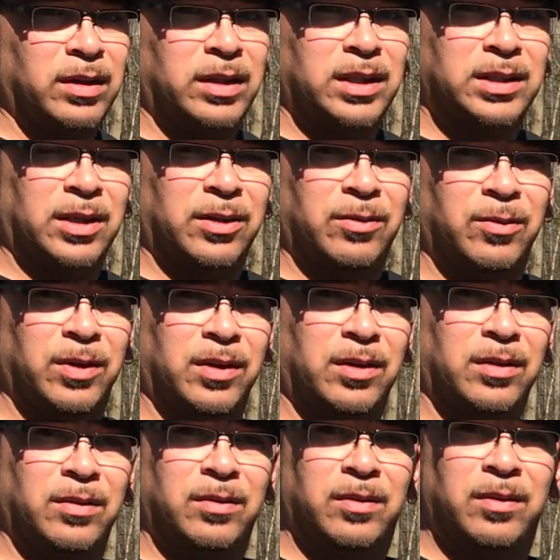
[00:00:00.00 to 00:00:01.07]
these are
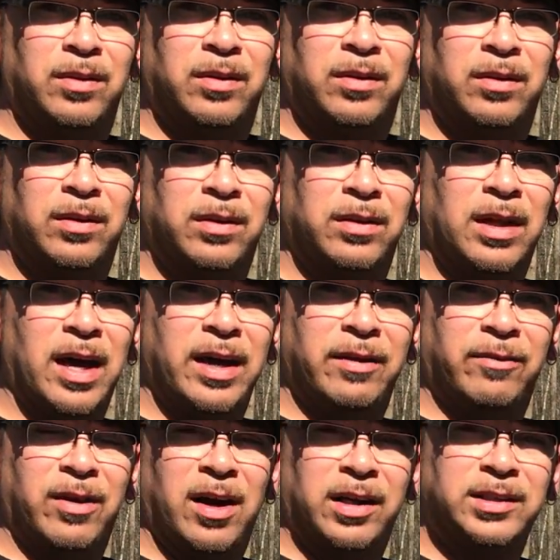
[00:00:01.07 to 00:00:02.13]
real
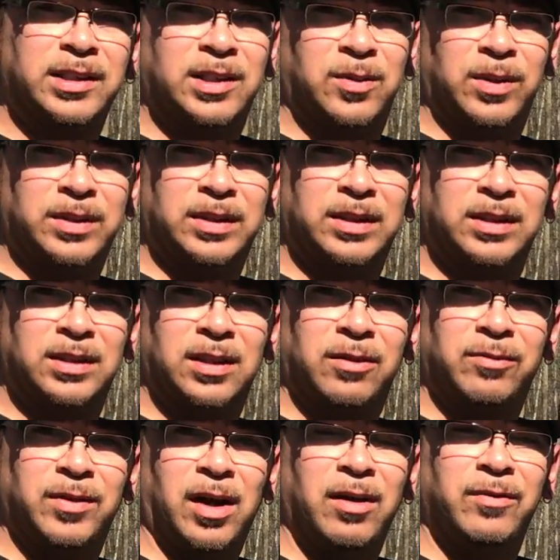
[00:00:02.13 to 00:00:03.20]
live consequences
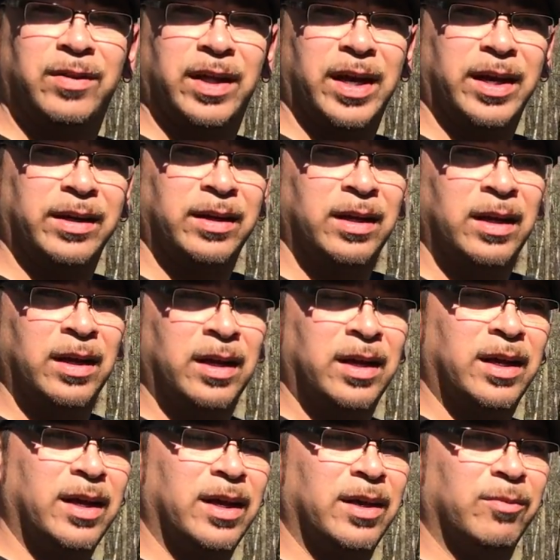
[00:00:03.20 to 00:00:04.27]
of that.
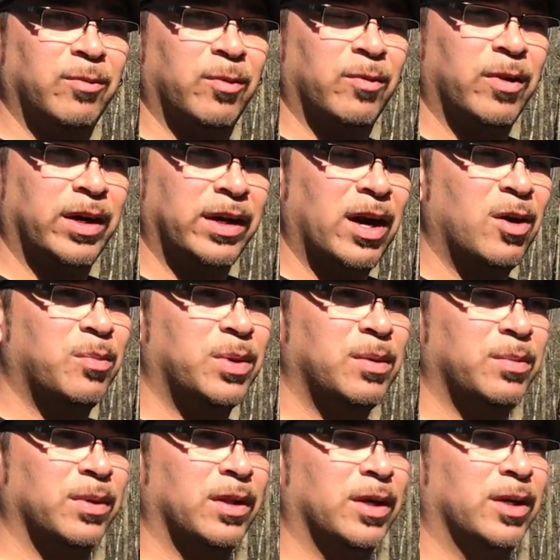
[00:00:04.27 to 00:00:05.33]
And right now
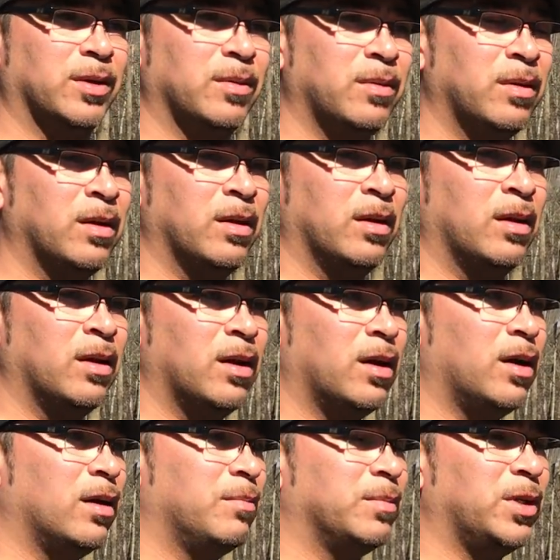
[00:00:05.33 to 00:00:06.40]
people are,
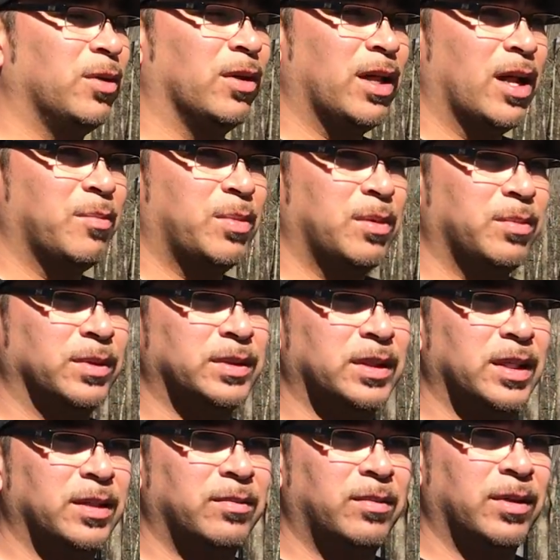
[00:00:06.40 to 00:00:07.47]
a lot of people
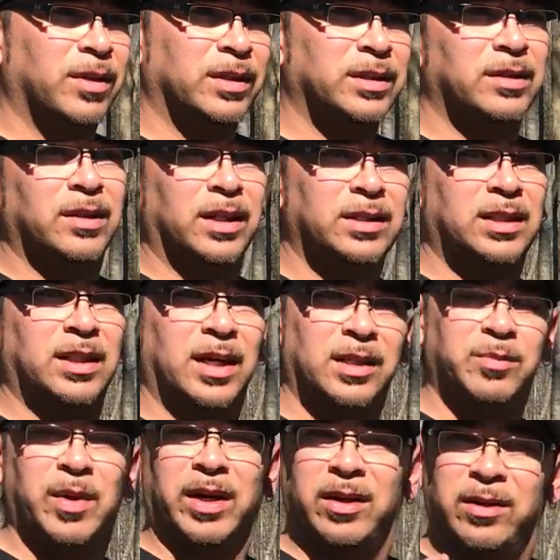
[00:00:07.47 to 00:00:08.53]
say, it's nice you
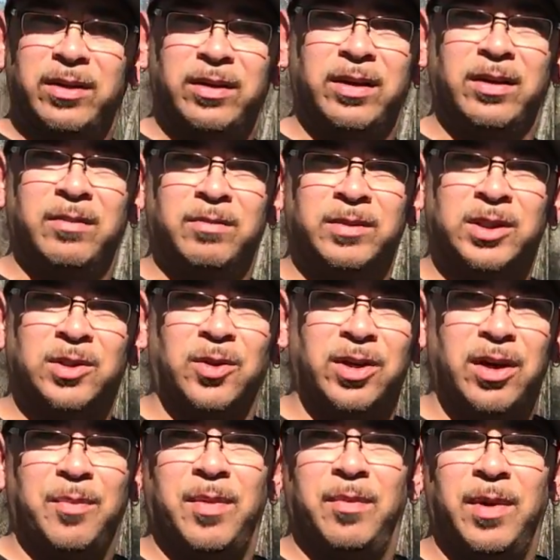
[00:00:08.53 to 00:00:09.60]
guys make a
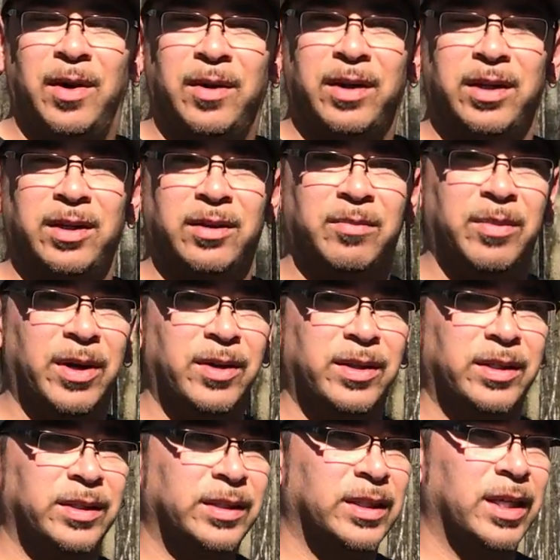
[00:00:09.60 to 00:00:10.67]
story up about Indian
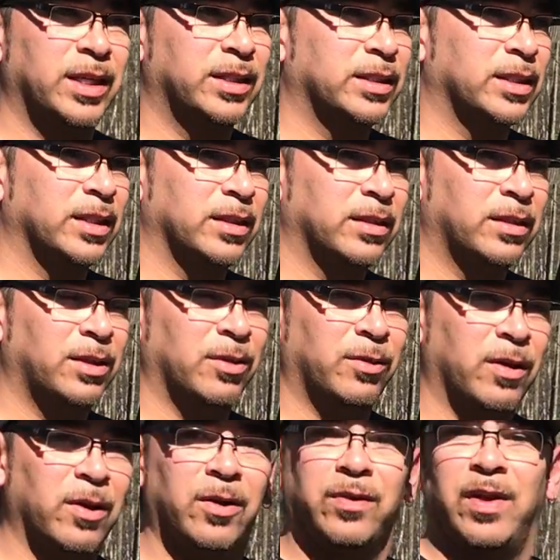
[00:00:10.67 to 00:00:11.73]
burial sites, and
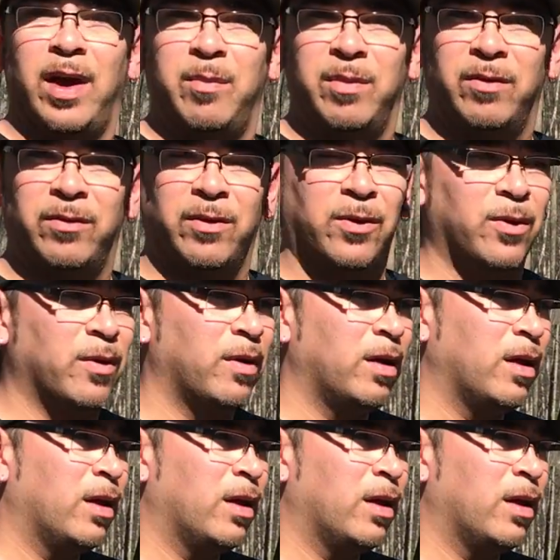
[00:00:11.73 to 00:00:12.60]
we heard that before.